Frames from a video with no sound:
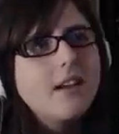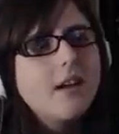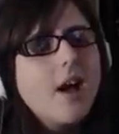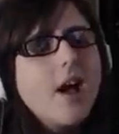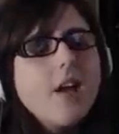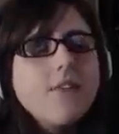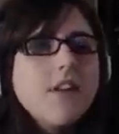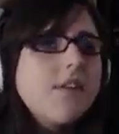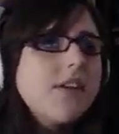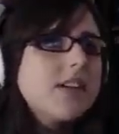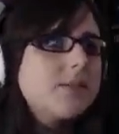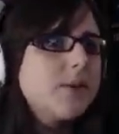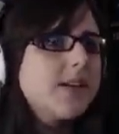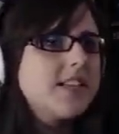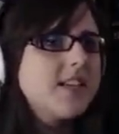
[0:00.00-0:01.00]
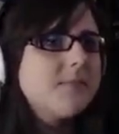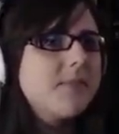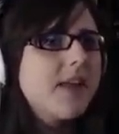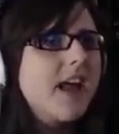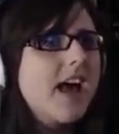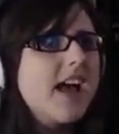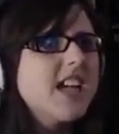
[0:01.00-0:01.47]
I've never expressed it,
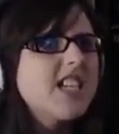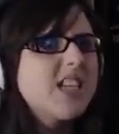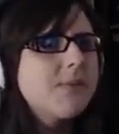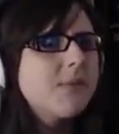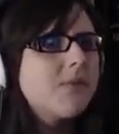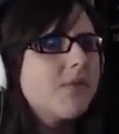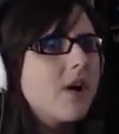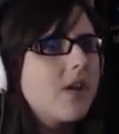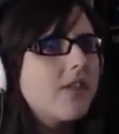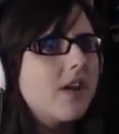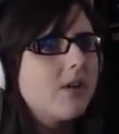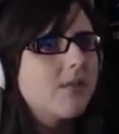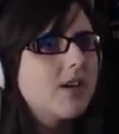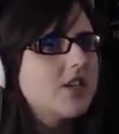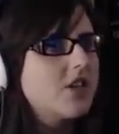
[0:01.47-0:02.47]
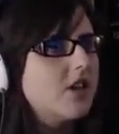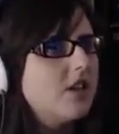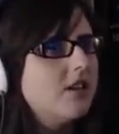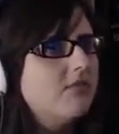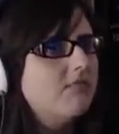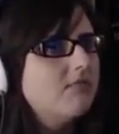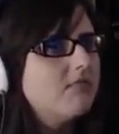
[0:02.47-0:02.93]
but I actually prefer the
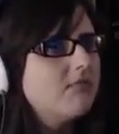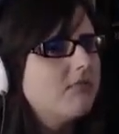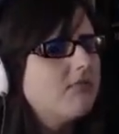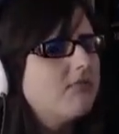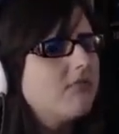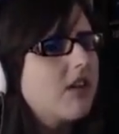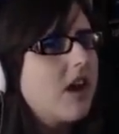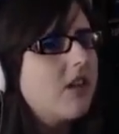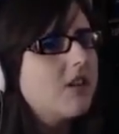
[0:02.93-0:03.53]
original color